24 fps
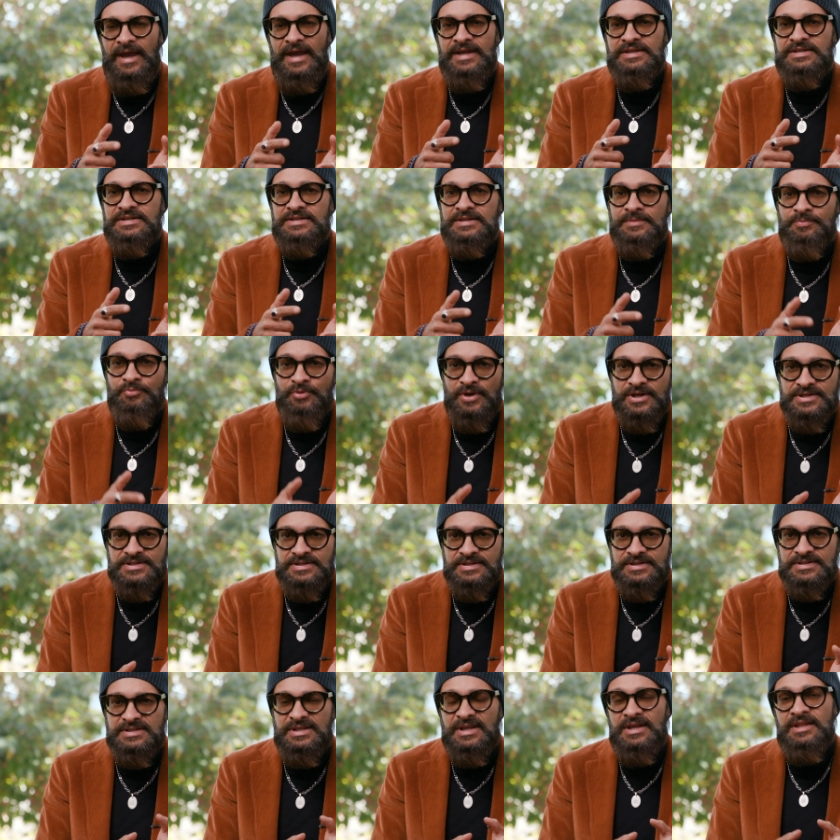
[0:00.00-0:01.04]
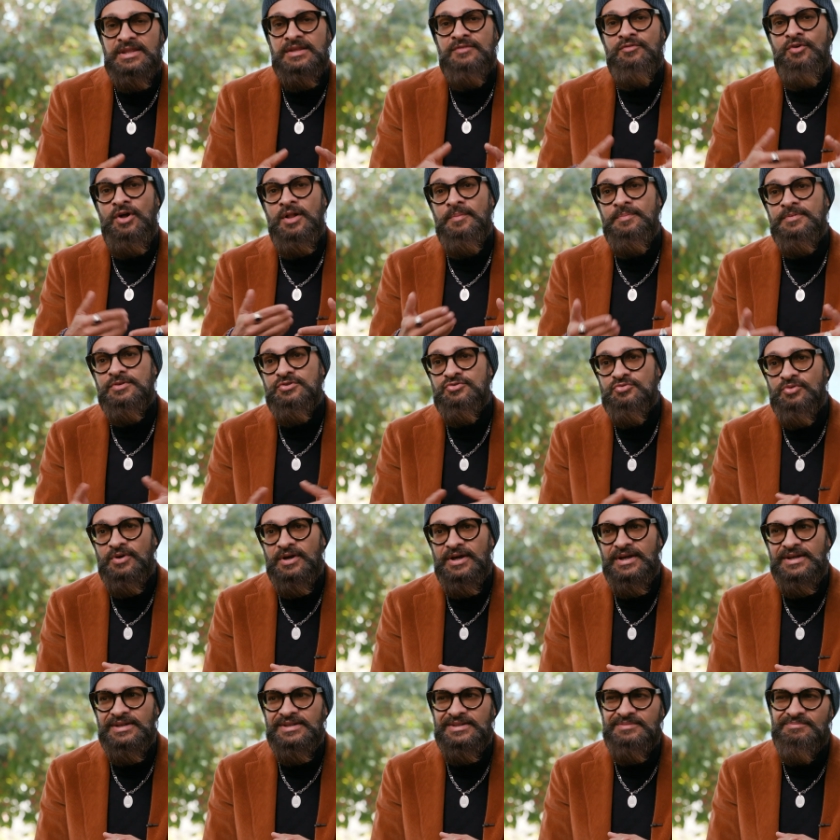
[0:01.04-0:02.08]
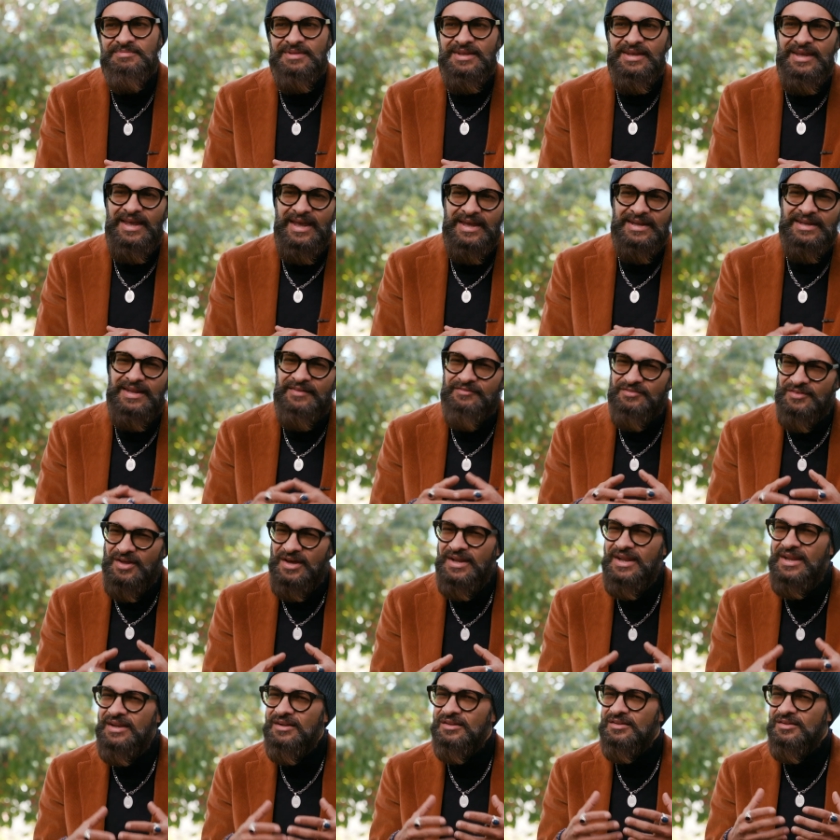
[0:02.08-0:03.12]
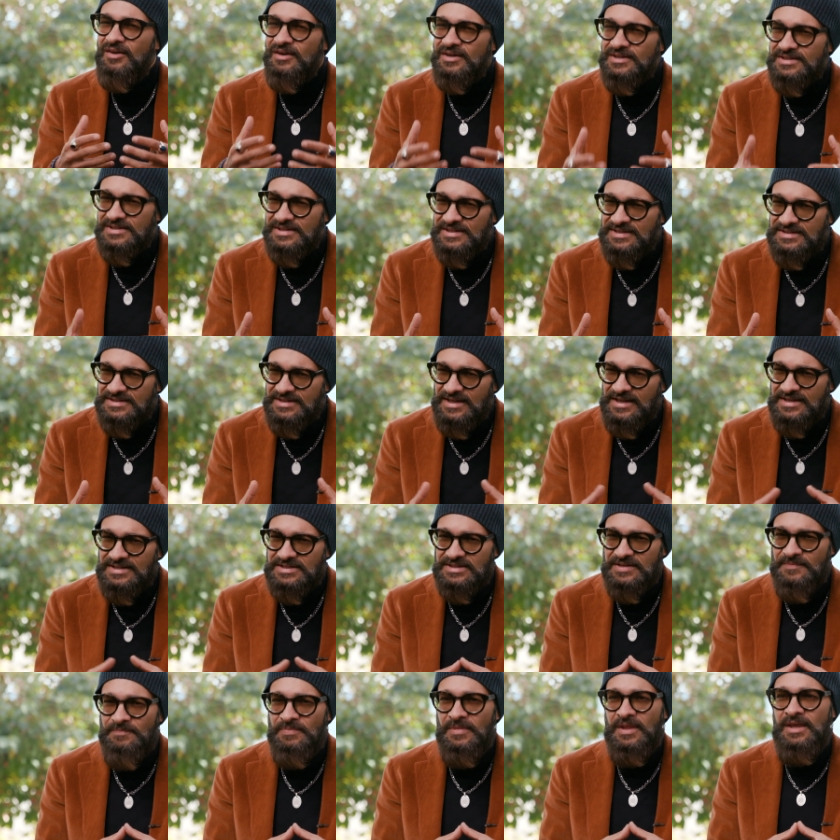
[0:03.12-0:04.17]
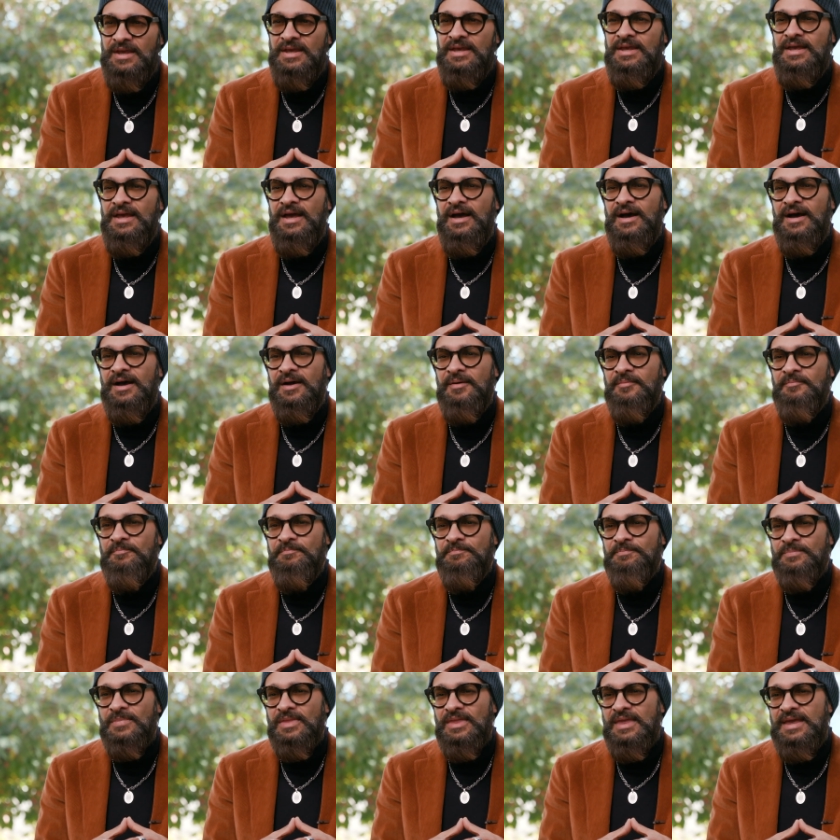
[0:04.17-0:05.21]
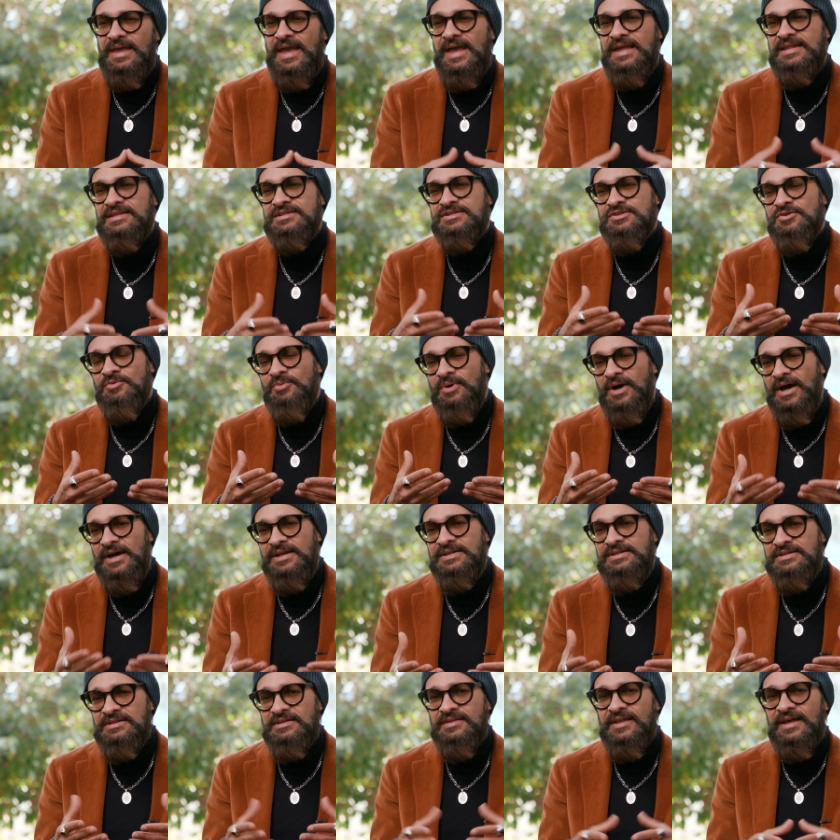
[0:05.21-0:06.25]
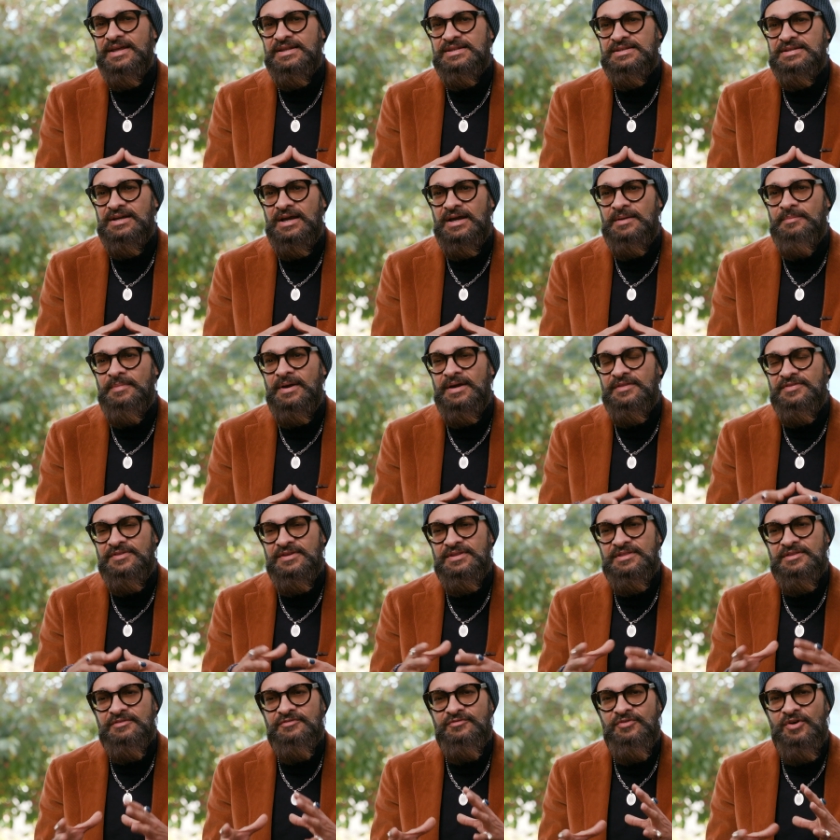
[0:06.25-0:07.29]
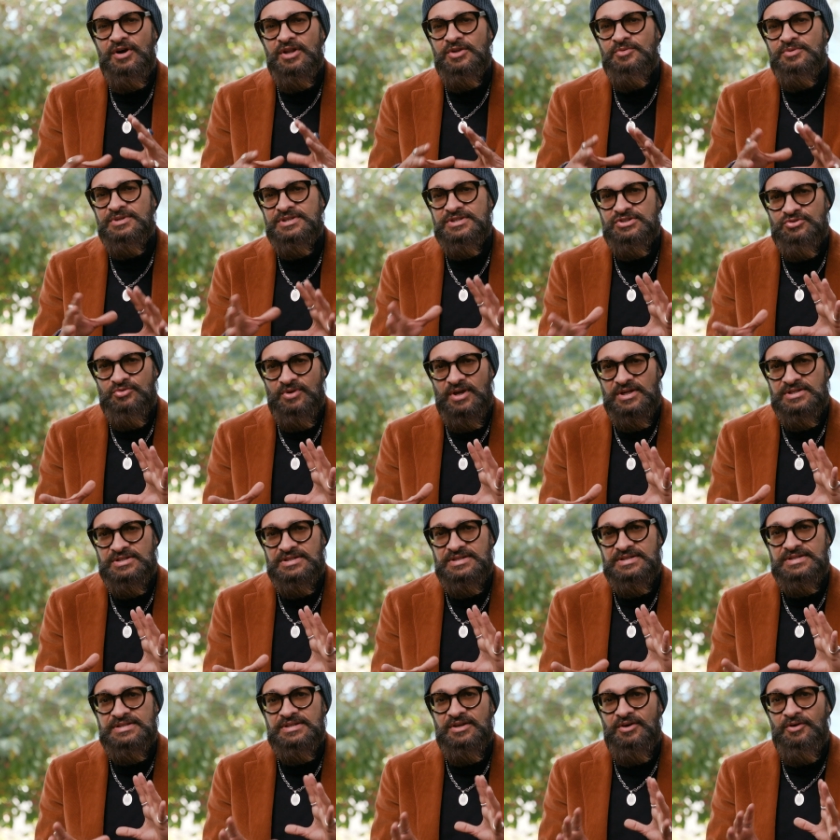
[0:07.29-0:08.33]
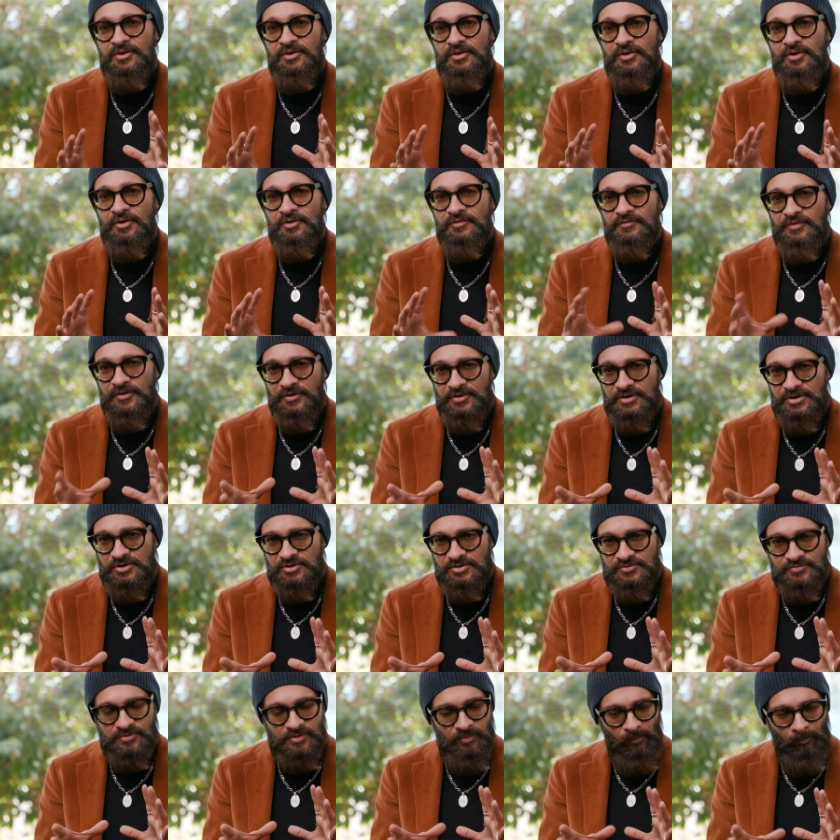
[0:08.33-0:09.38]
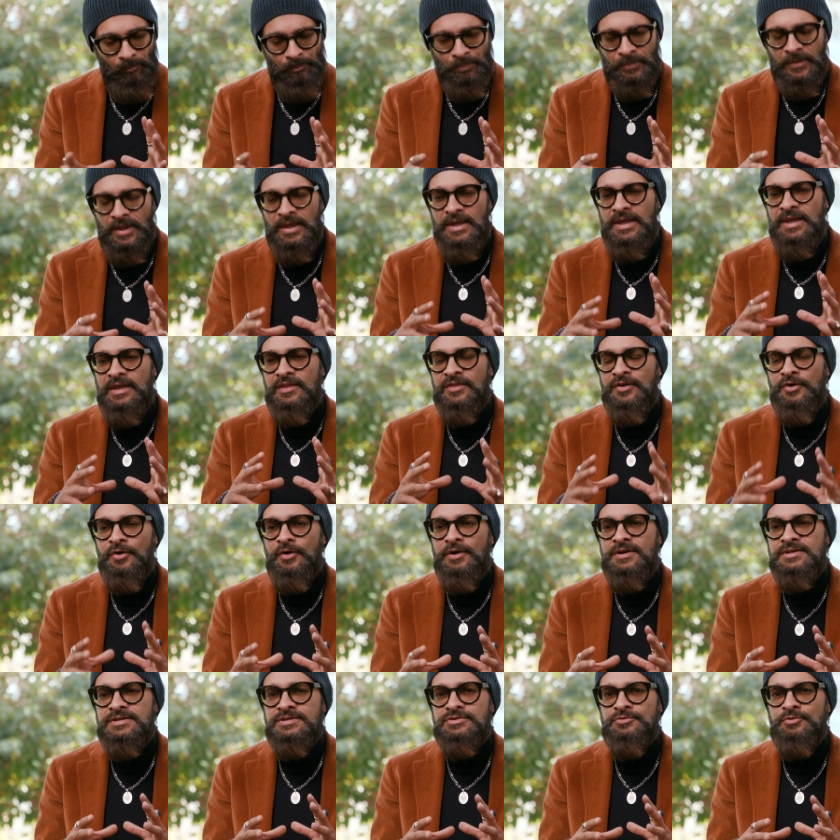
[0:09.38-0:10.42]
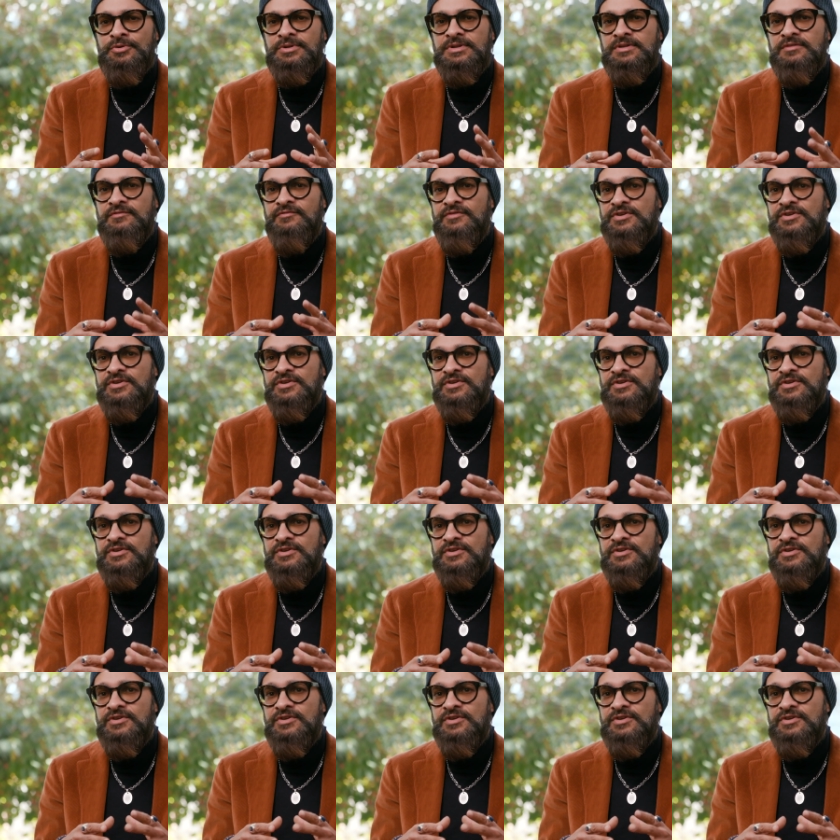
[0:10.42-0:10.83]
antidepressants. They've all been tried and have not had a lot of success. Um, and so until that time, I think the following strategies are, are very useful. There are certain